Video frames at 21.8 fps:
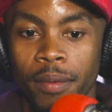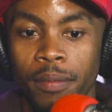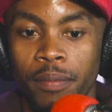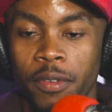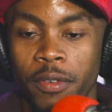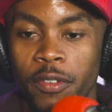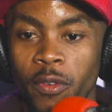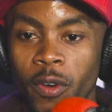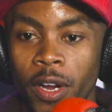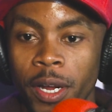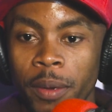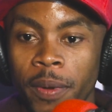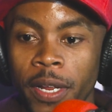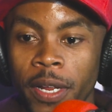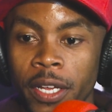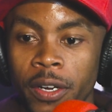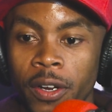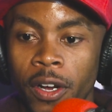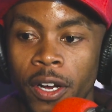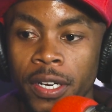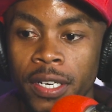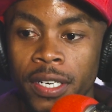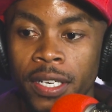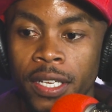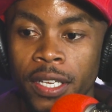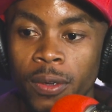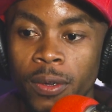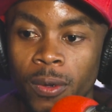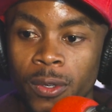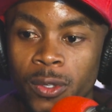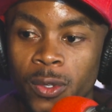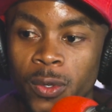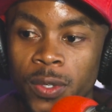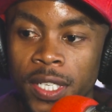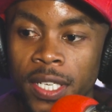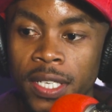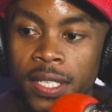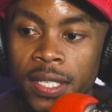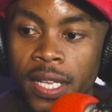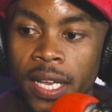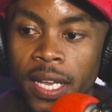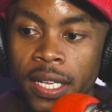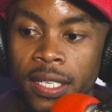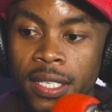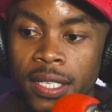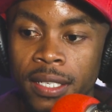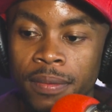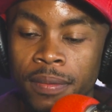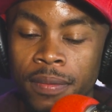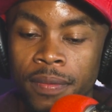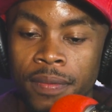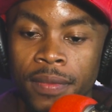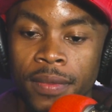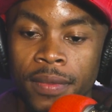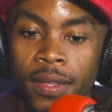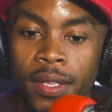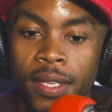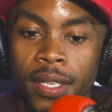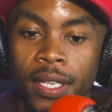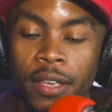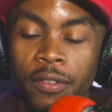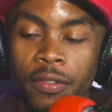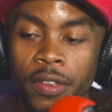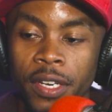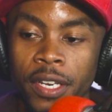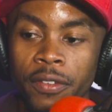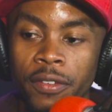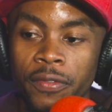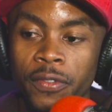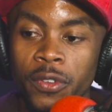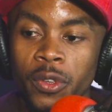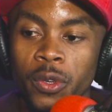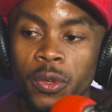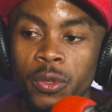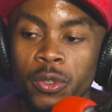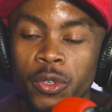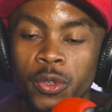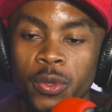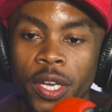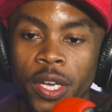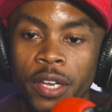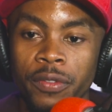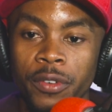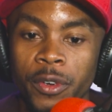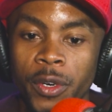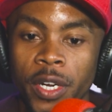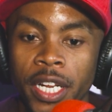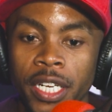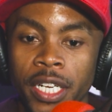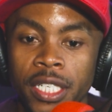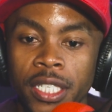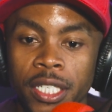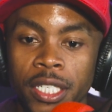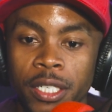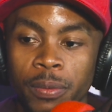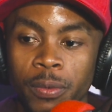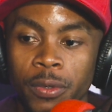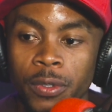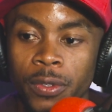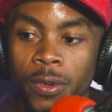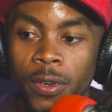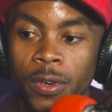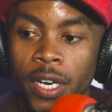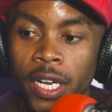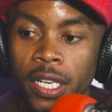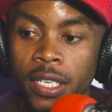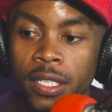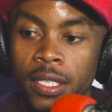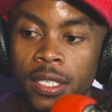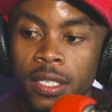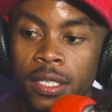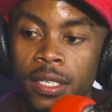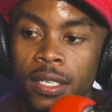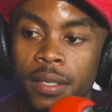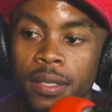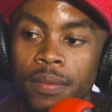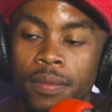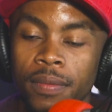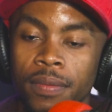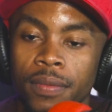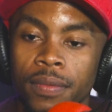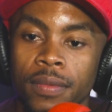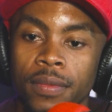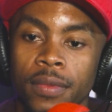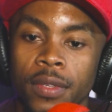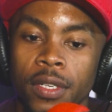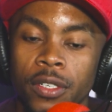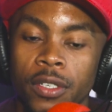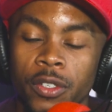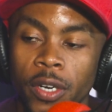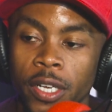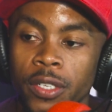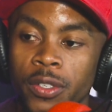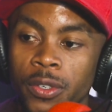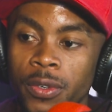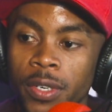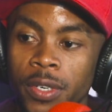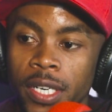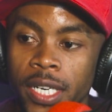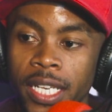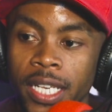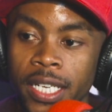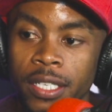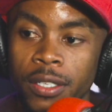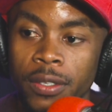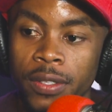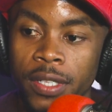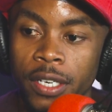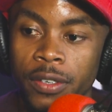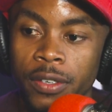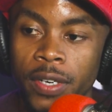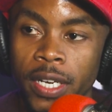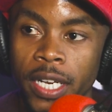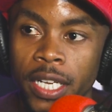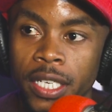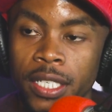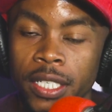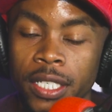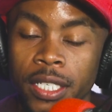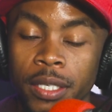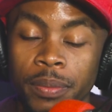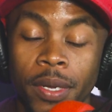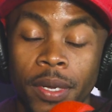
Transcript: Before I play it on, he also says that even if you do have a relationship with Christ, try to rekindle that relationship.